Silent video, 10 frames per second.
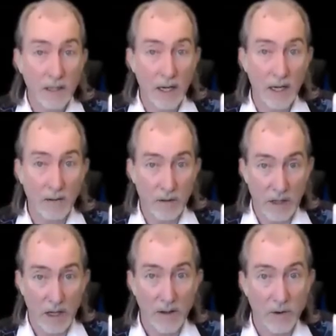as I
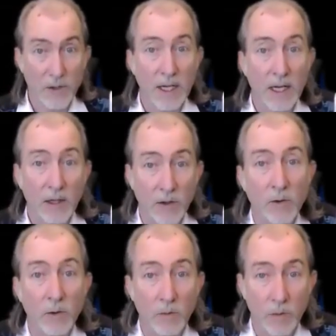understand
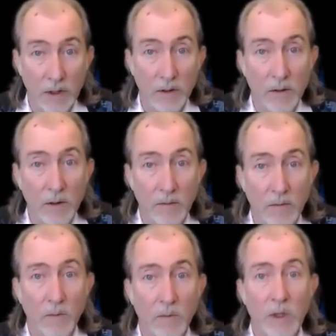you in
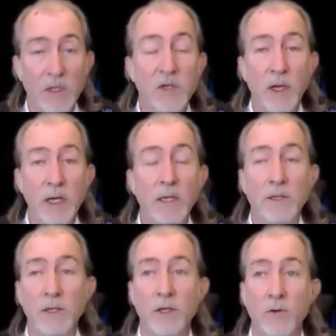explaining the
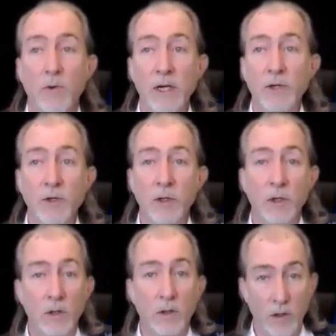
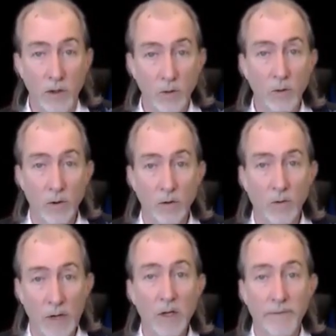situation, you were
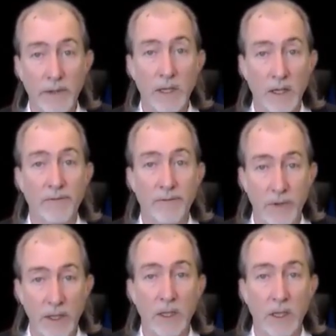aware of the gut
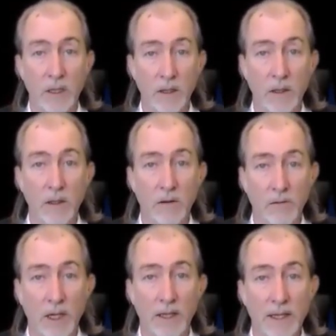feeling,
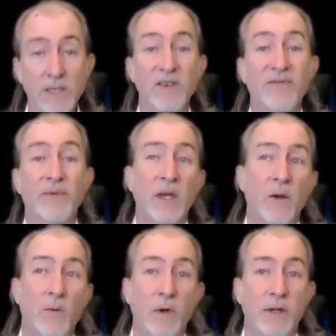right? Yeah. That's
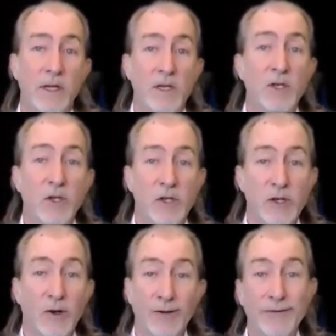what the indigenous
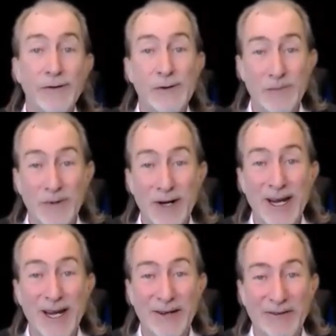call the first
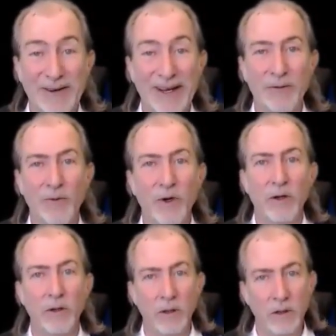brain, right? Where
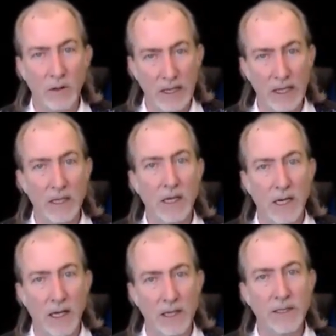it
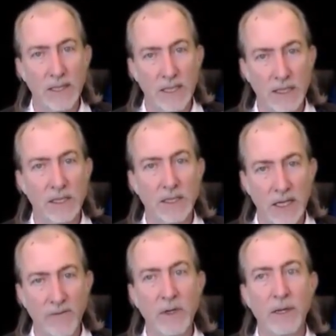kind of senses
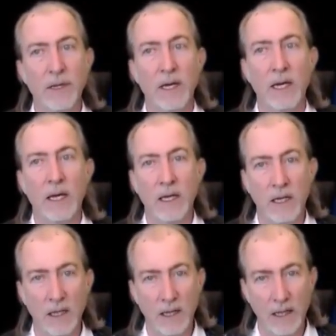everything,
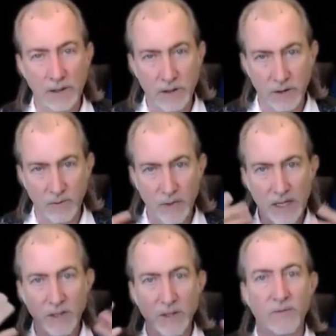and it lets the
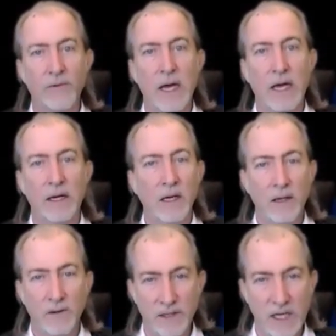rest of that,
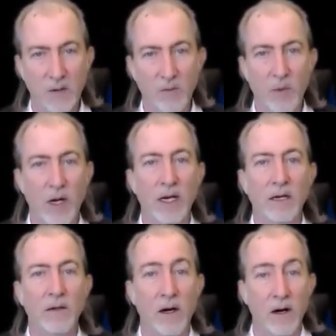the second
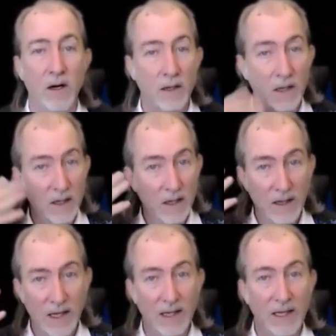brain, the heart,
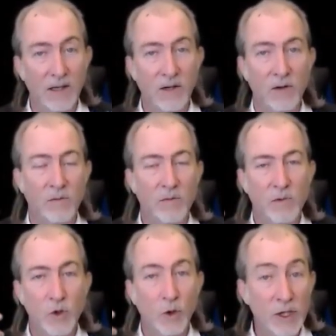and then your
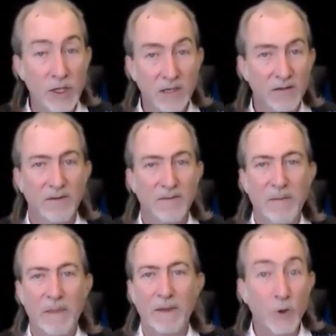choice
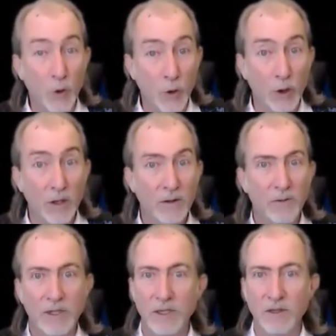tool,
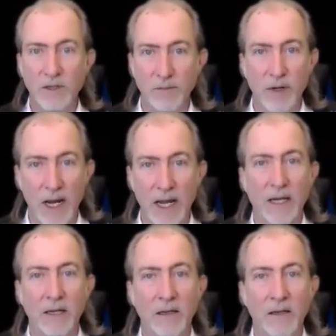which is the
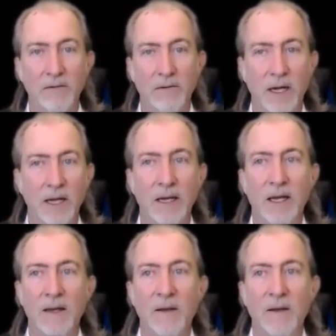brain, right?